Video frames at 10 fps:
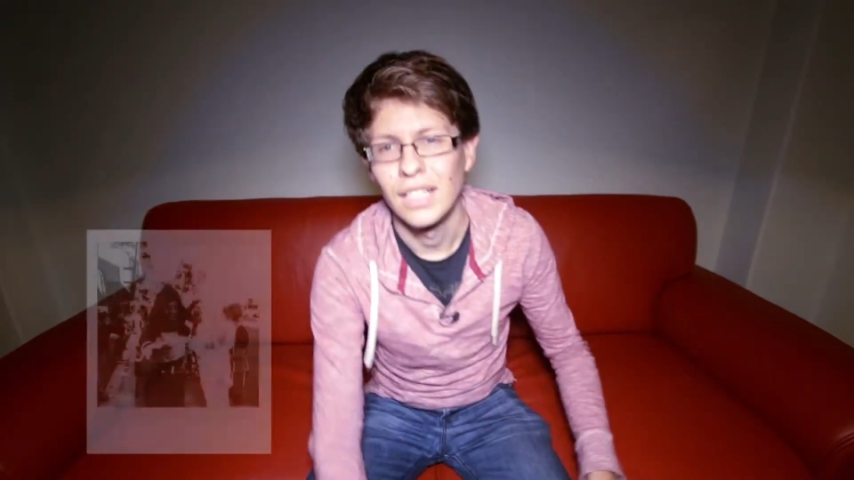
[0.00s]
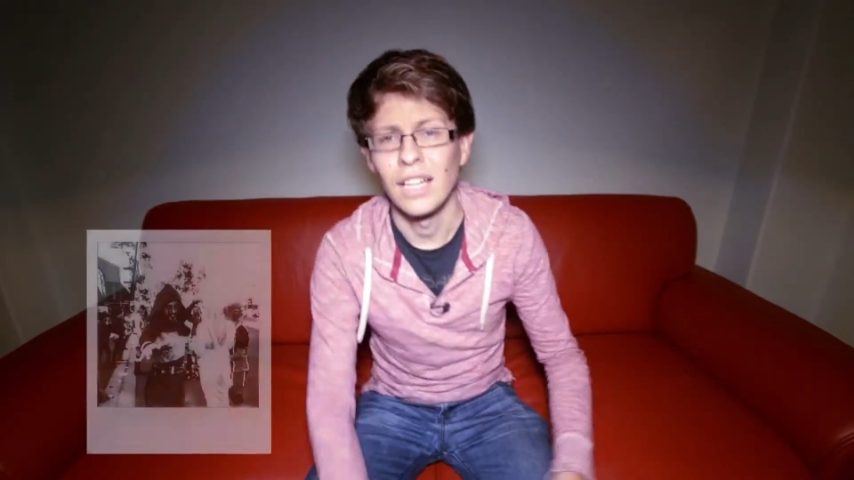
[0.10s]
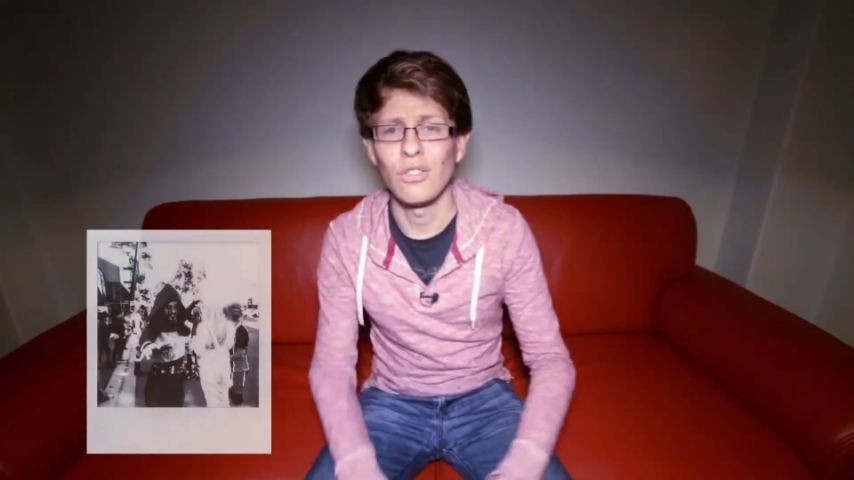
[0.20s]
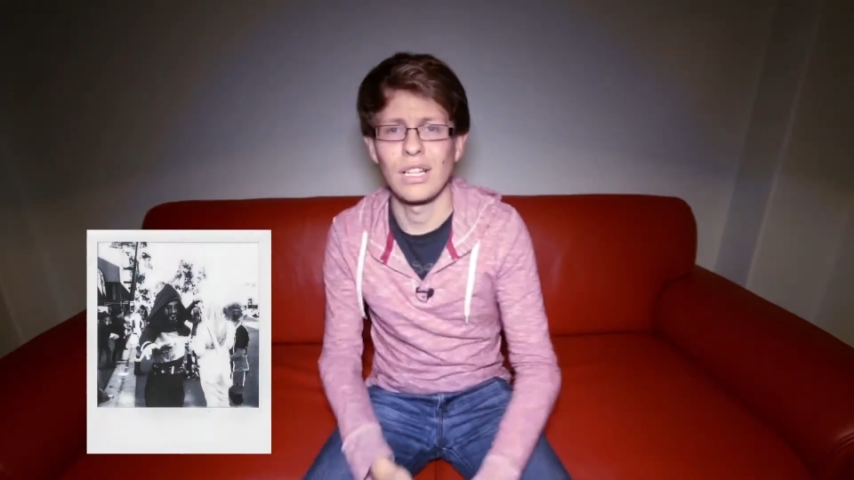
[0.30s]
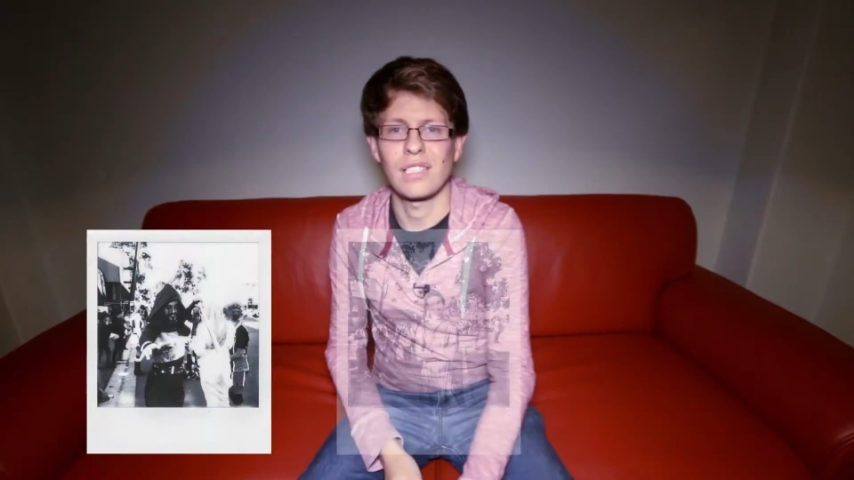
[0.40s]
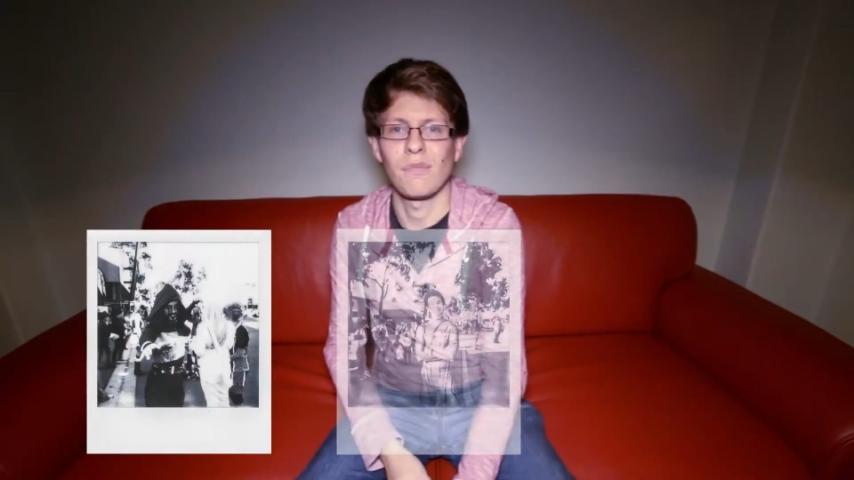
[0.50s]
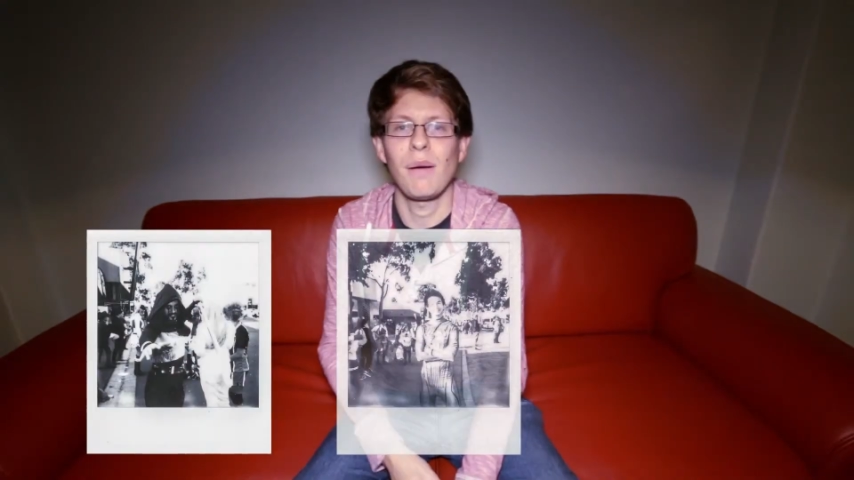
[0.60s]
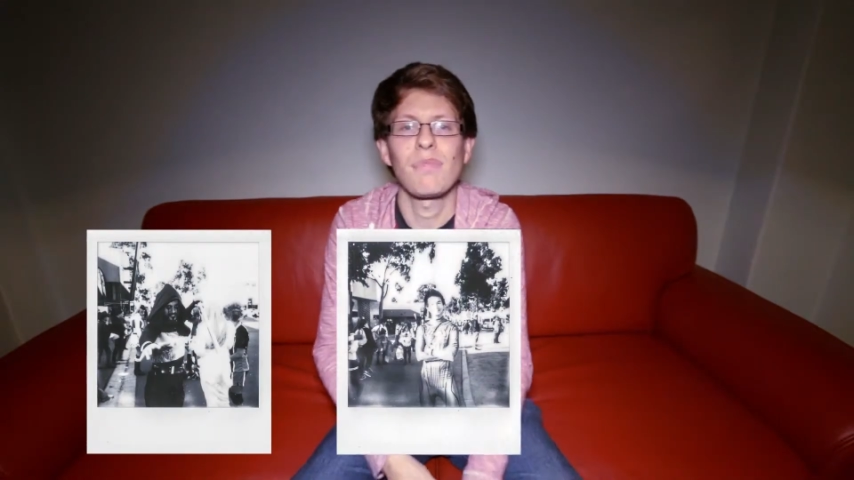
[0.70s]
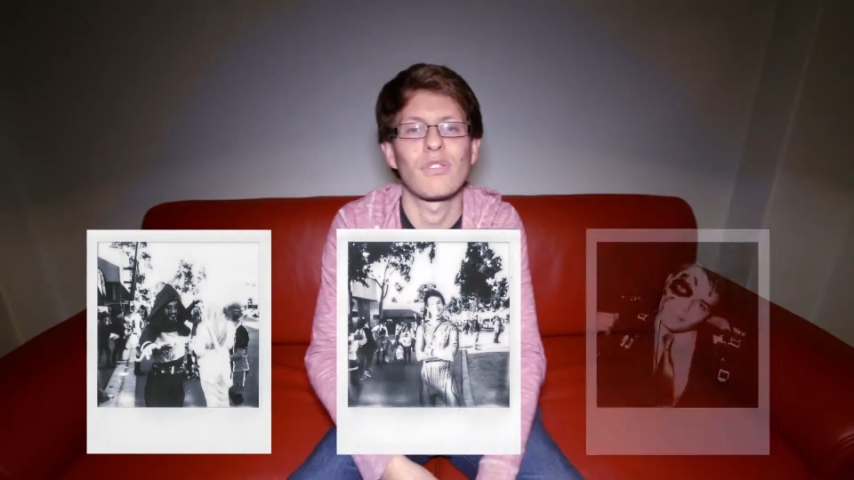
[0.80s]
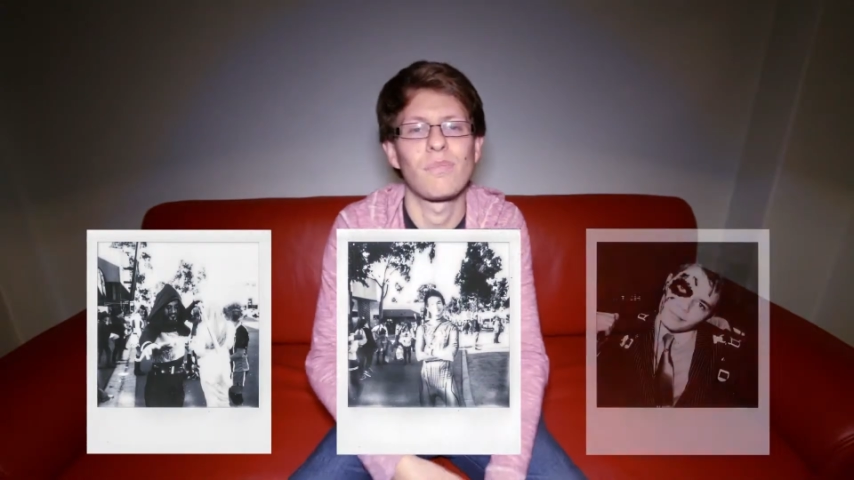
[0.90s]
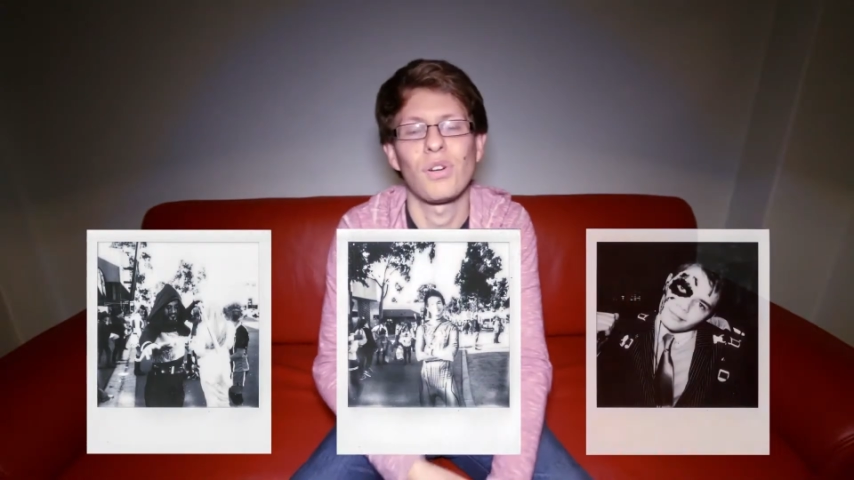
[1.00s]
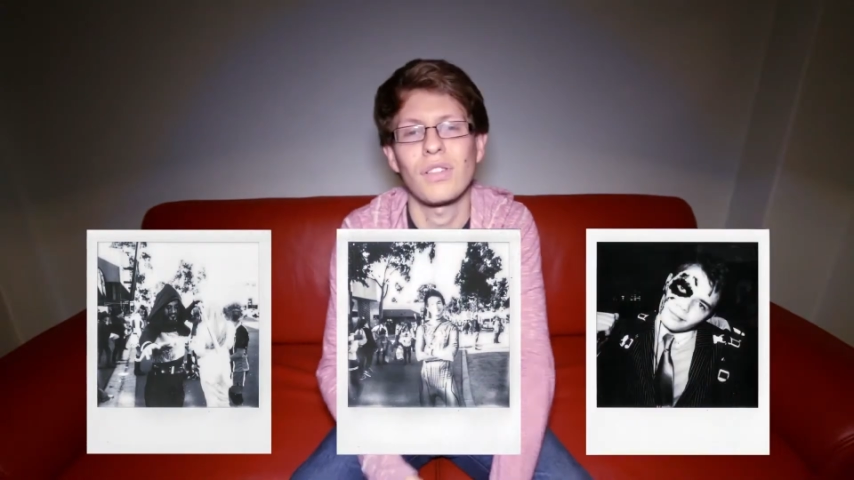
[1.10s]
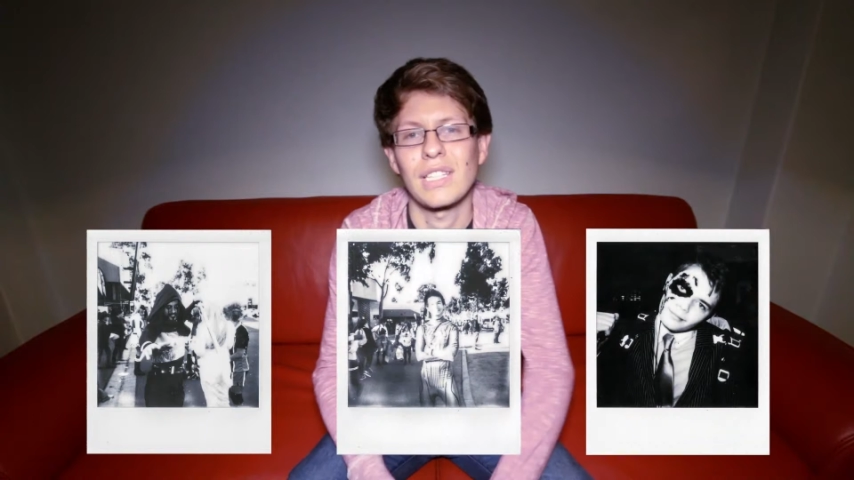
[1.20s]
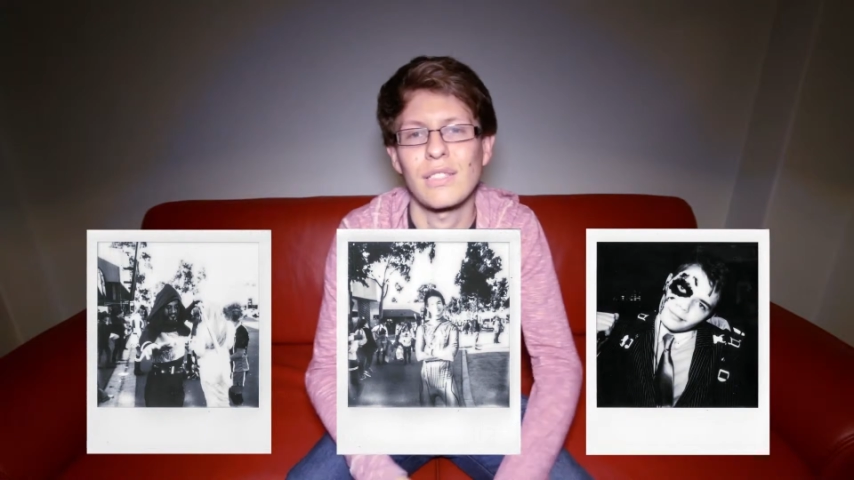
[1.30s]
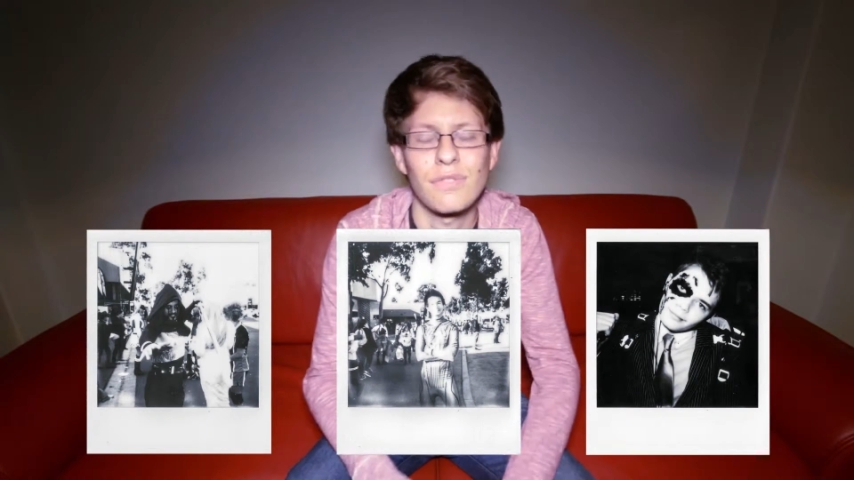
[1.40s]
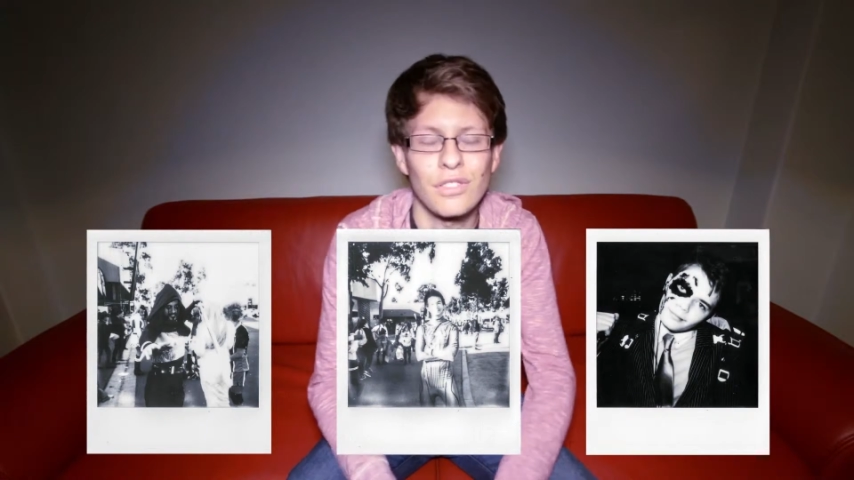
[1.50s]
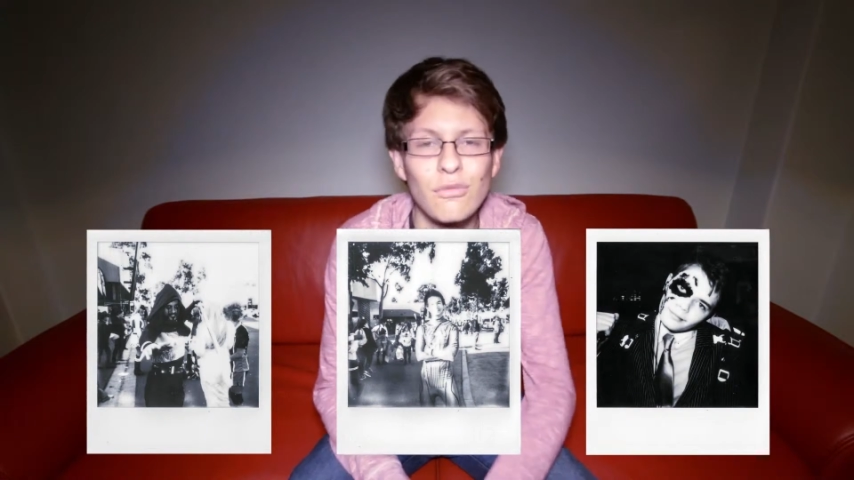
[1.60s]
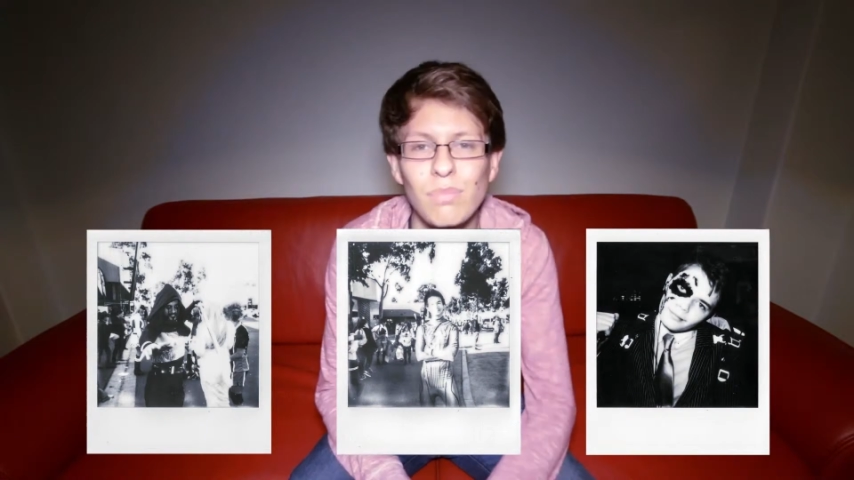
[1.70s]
Anyways, I'm happy to report this new